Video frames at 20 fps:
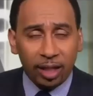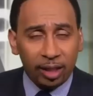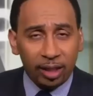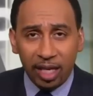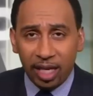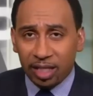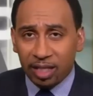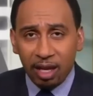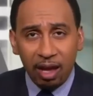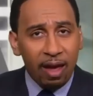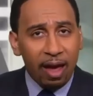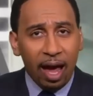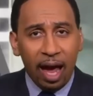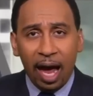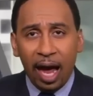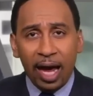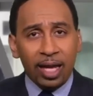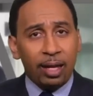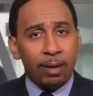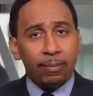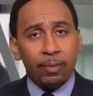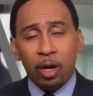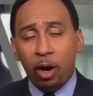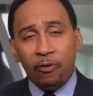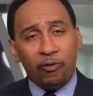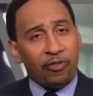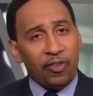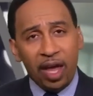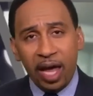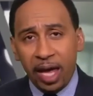least. I am
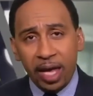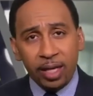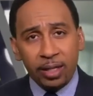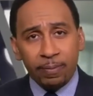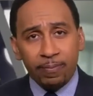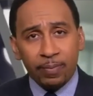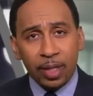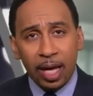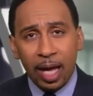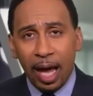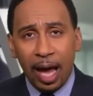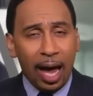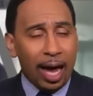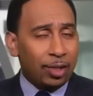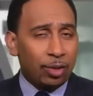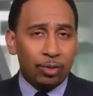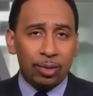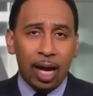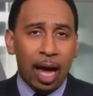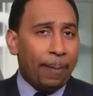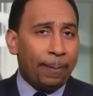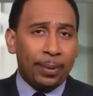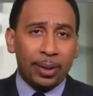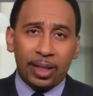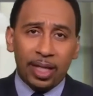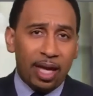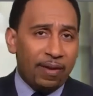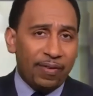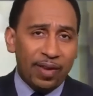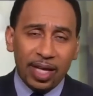no fan. I do not
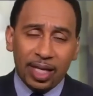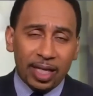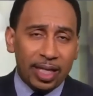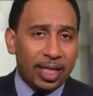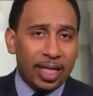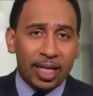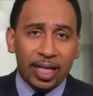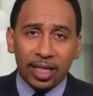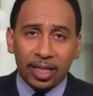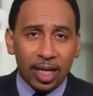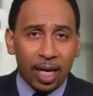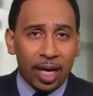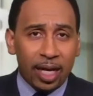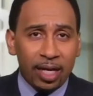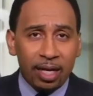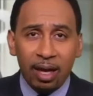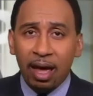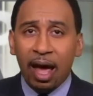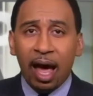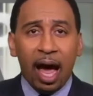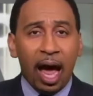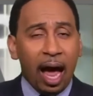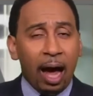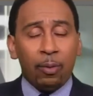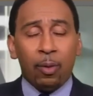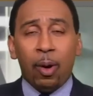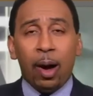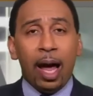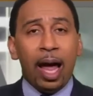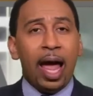believe he can get it done. I
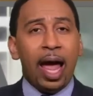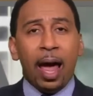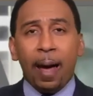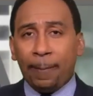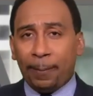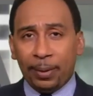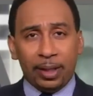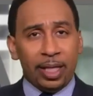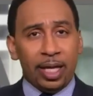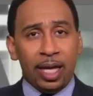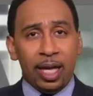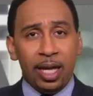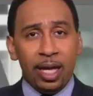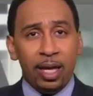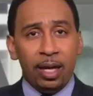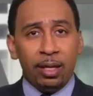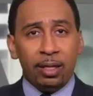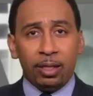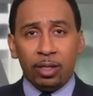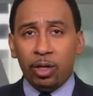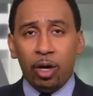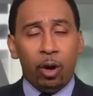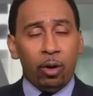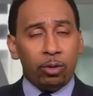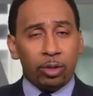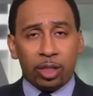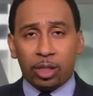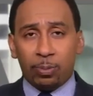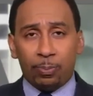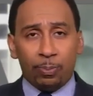will happily,
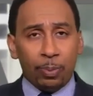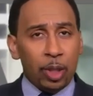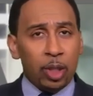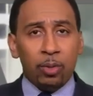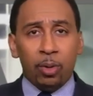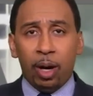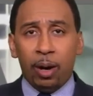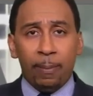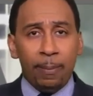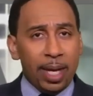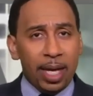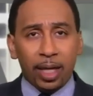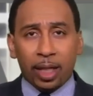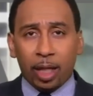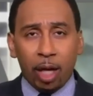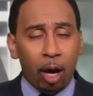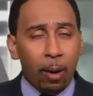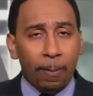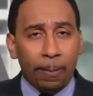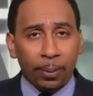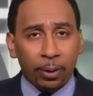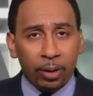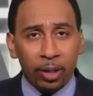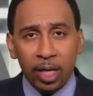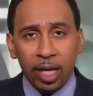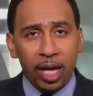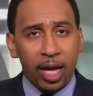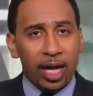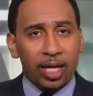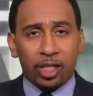spew a mea culpa
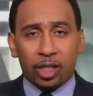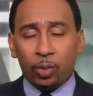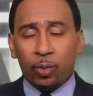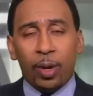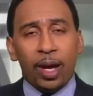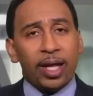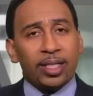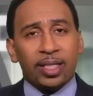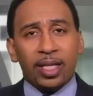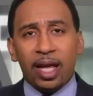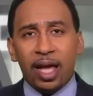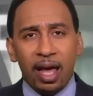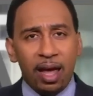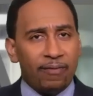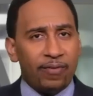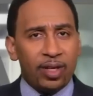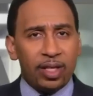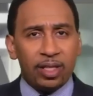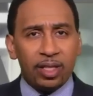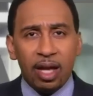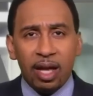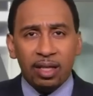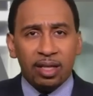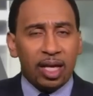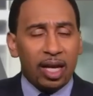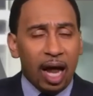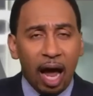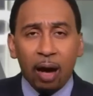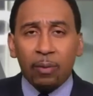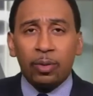and swear to the heavens
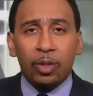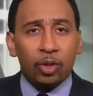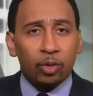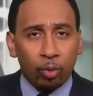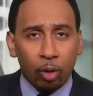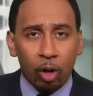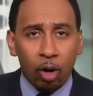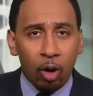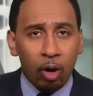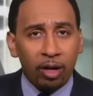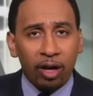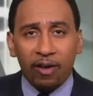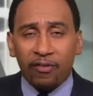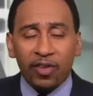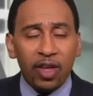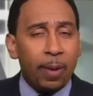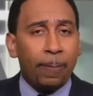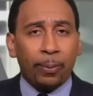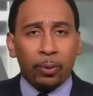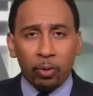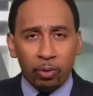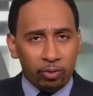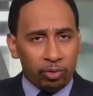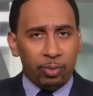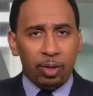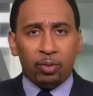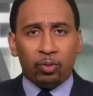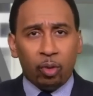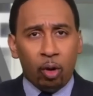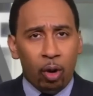that I was wrong if he proves
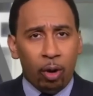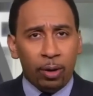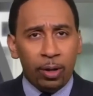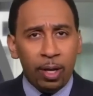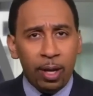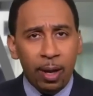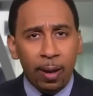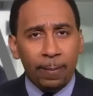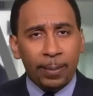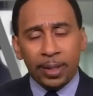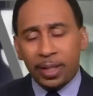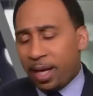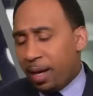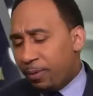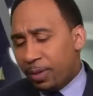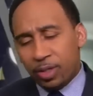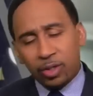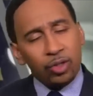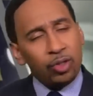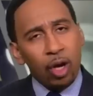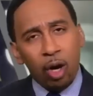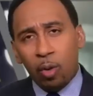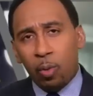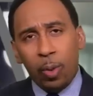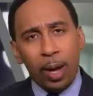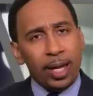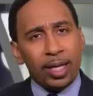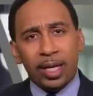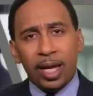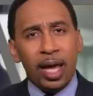me wrong. But there is no
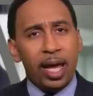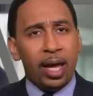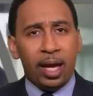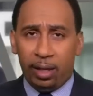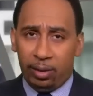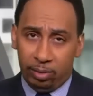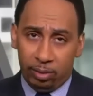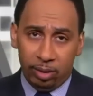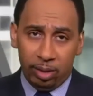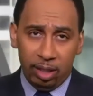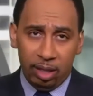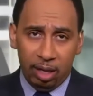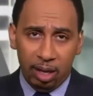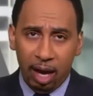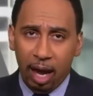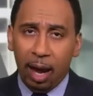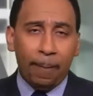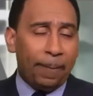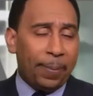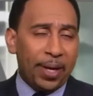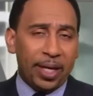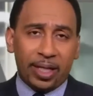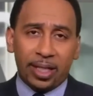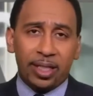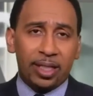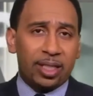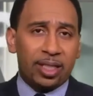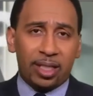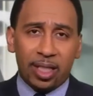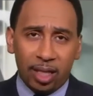way in hell I'm
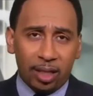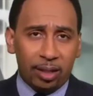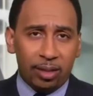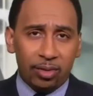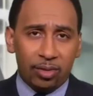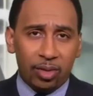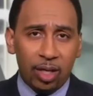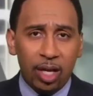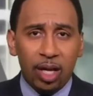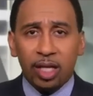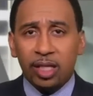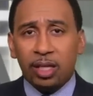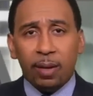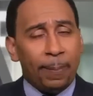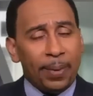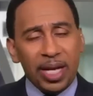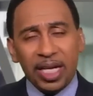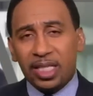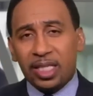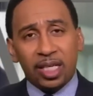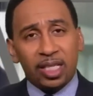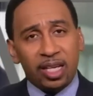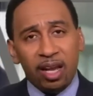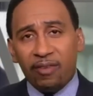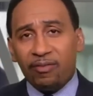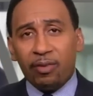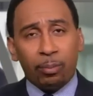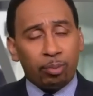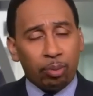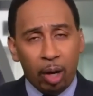picking the Steelers to beat the
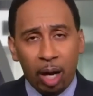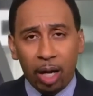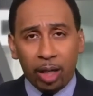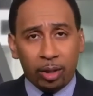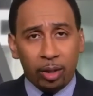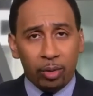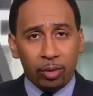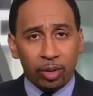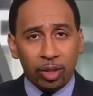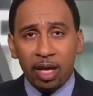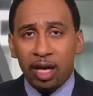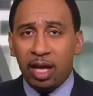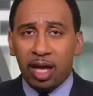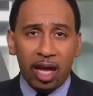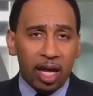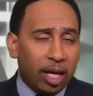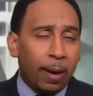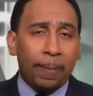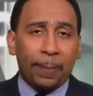Denver Broncos in a